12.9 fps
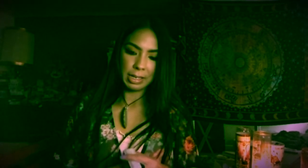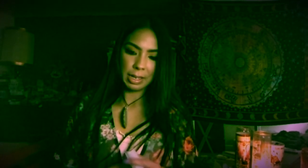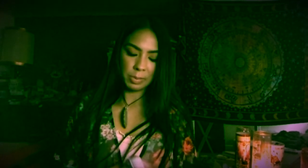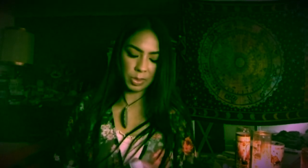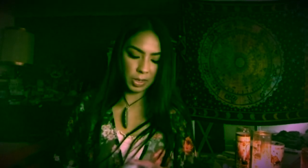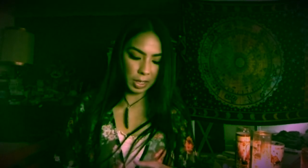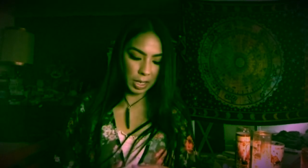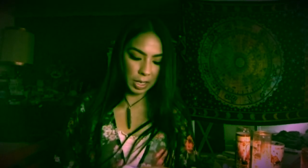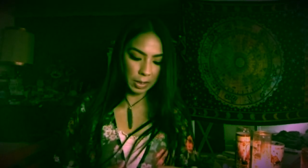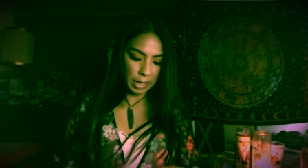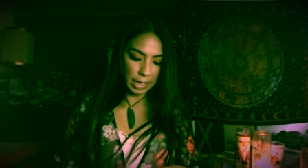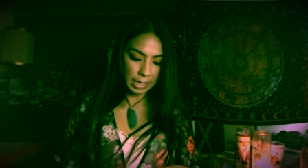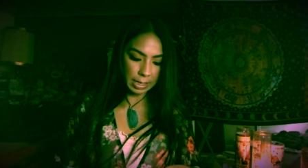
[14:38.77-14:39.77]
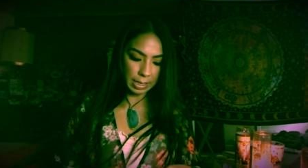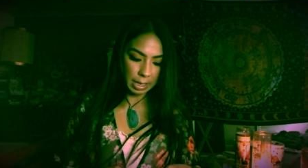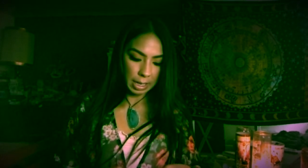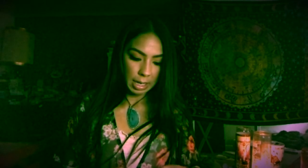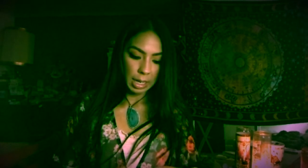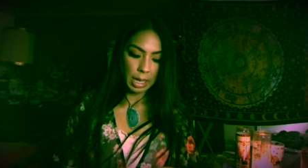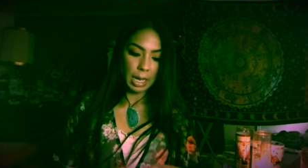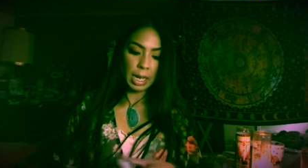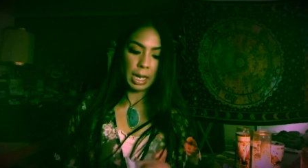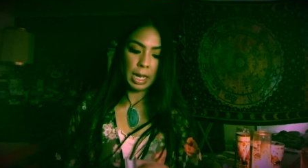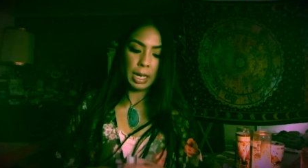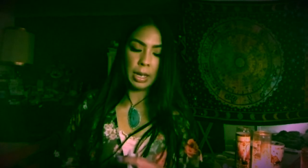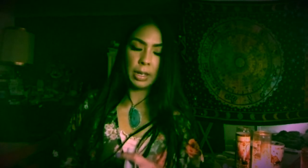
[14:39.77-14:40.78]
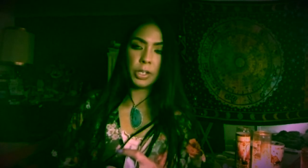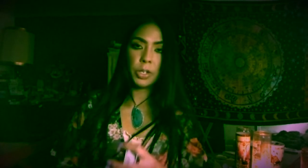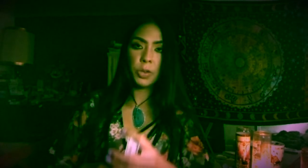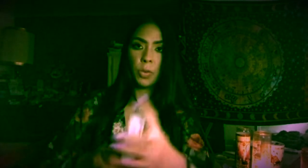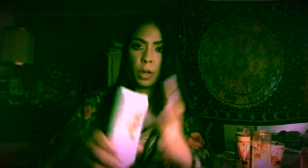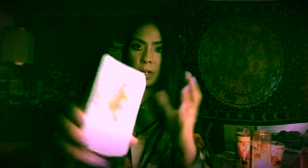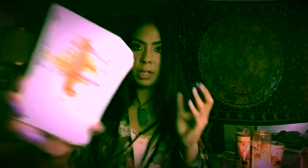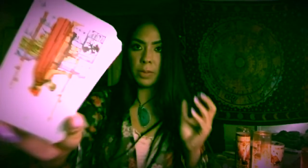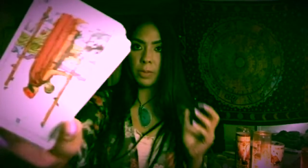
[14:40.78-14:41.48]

I'm sorry, you guys. Uh, two wands